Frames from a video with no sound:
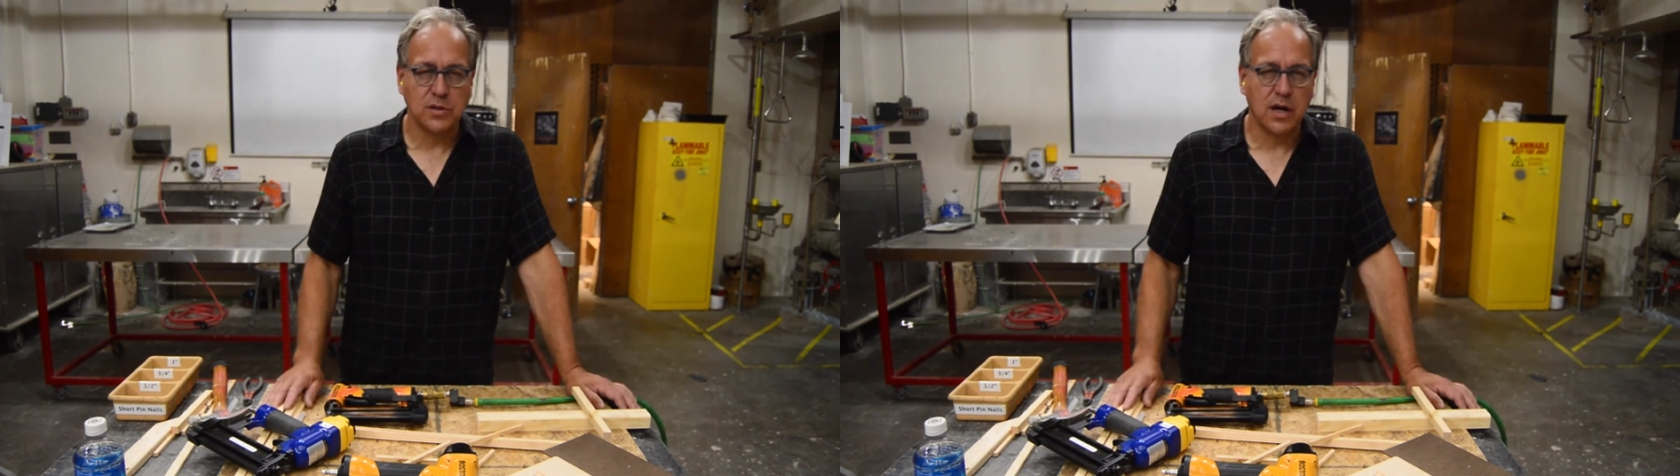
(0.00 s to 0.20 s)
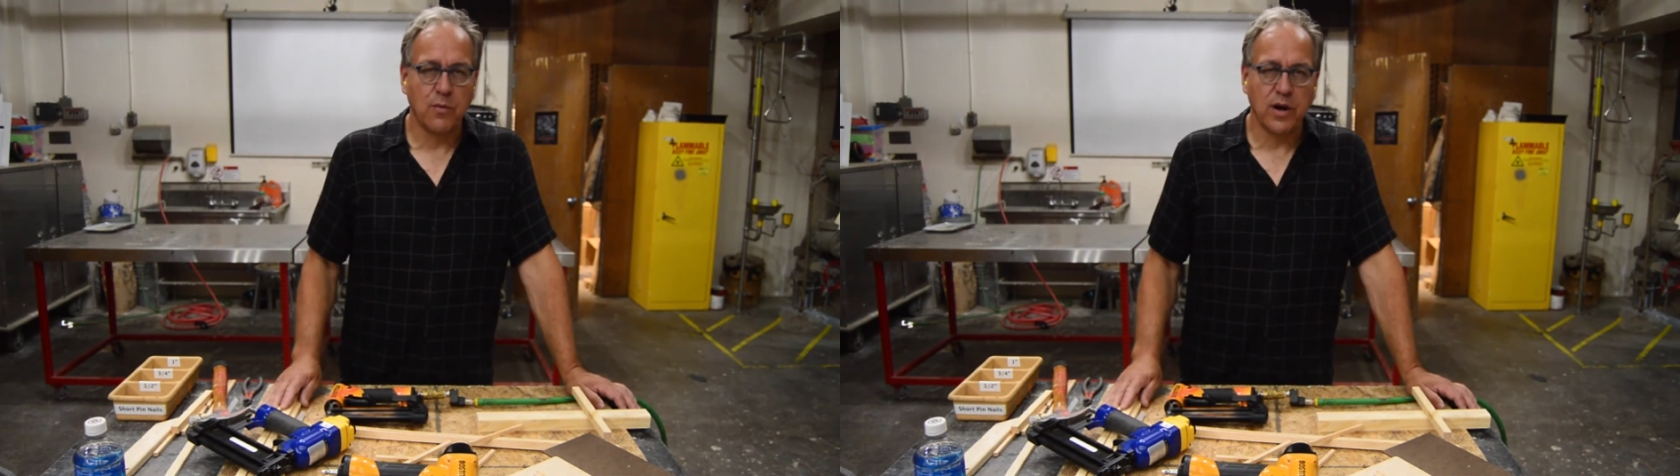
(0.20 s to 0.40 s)

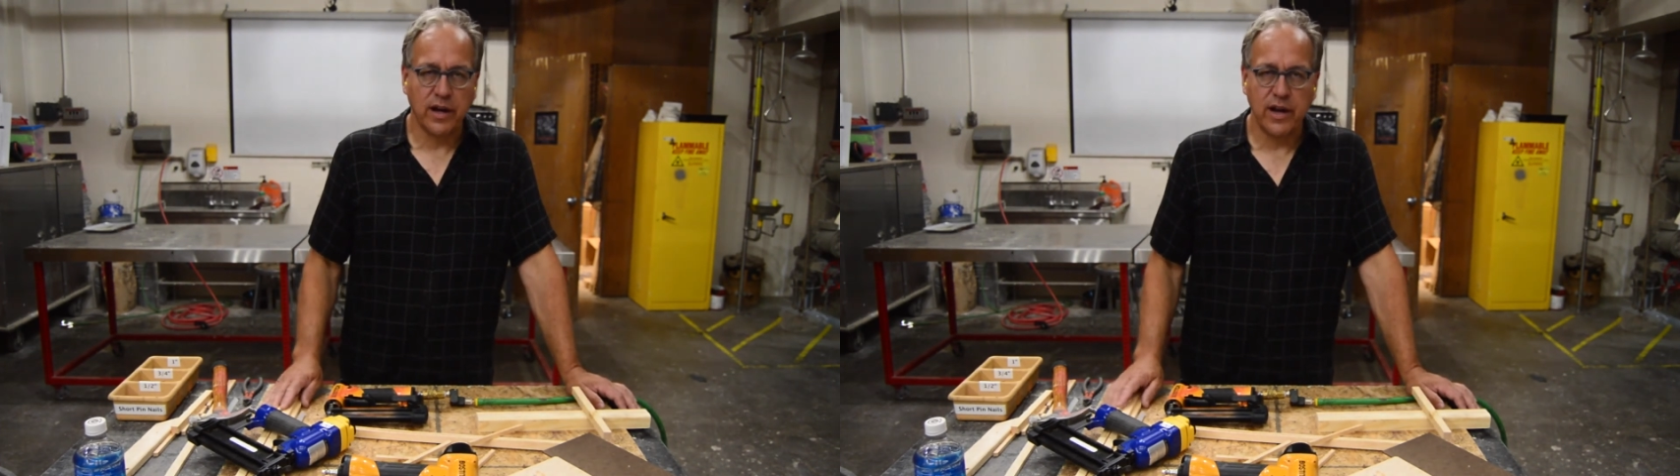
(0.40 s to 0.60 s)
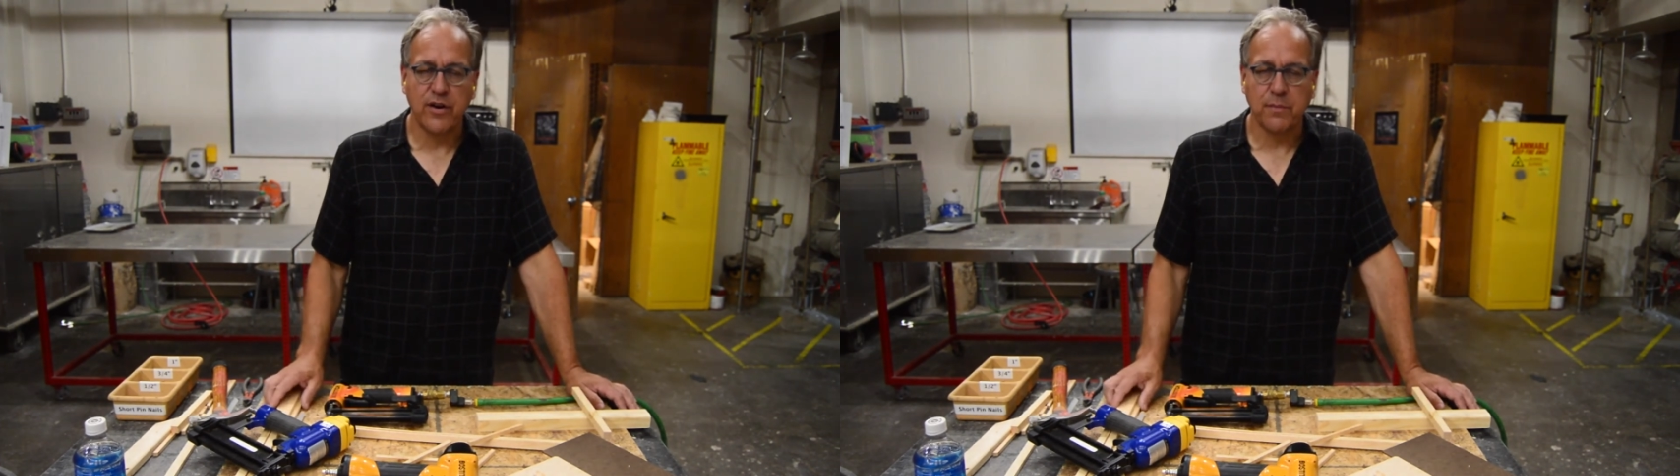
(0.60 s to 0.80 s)
wearing
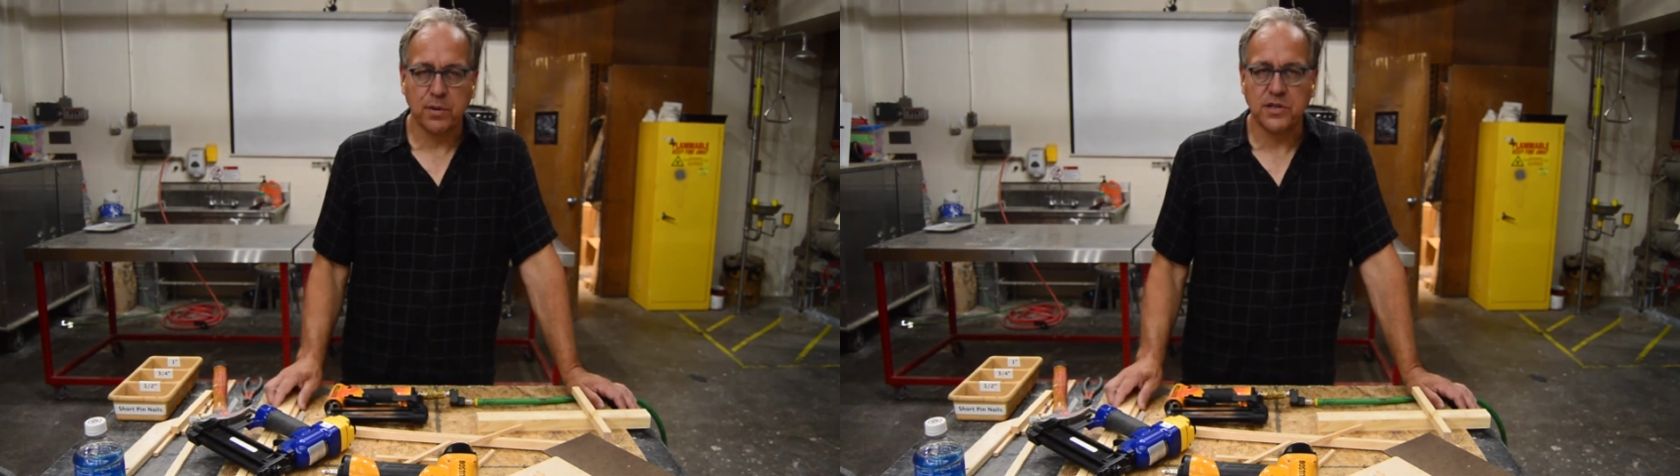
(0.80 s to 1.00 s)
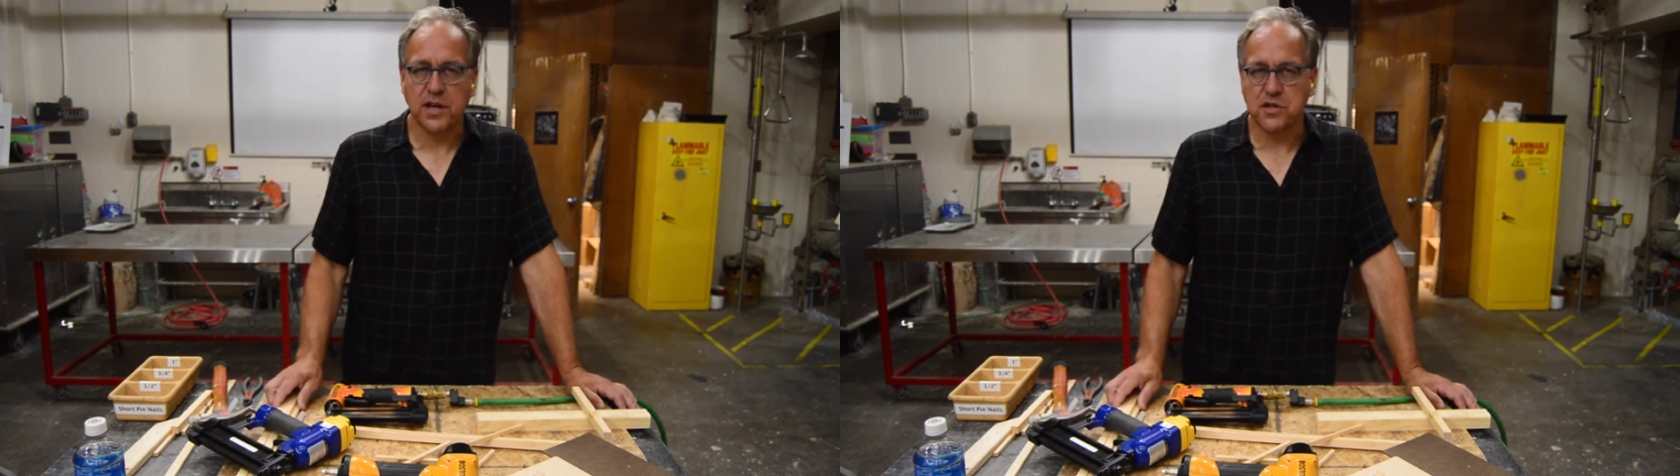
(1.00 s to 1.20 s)
hearing
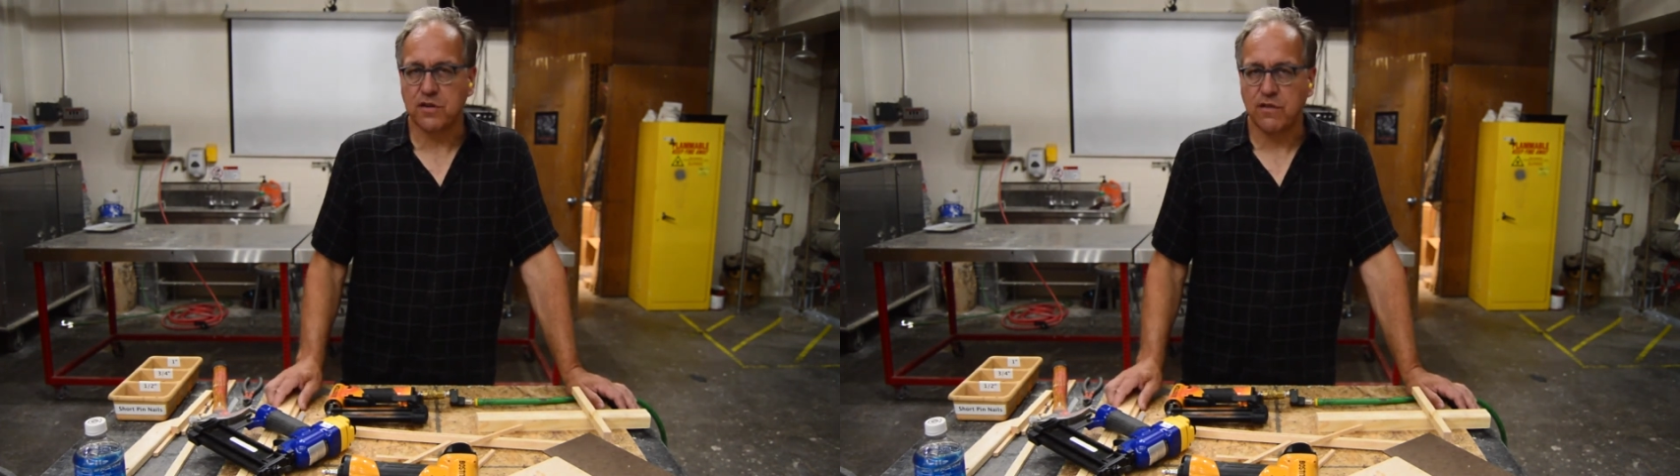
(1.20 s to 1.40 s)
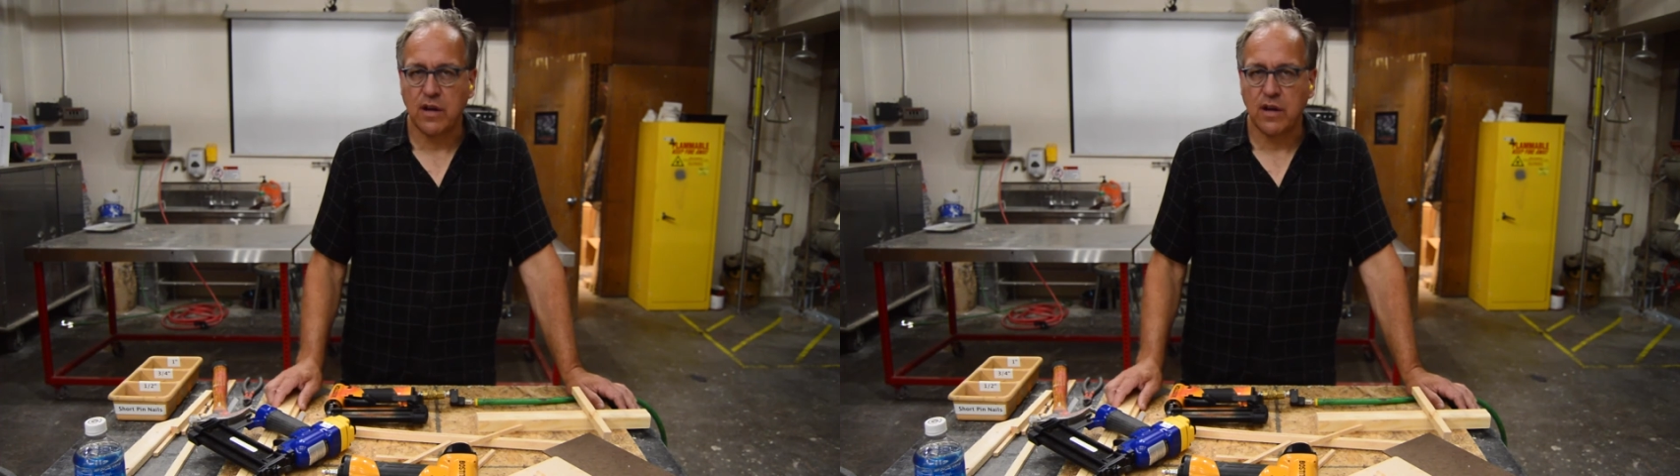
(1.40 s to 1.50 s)
protection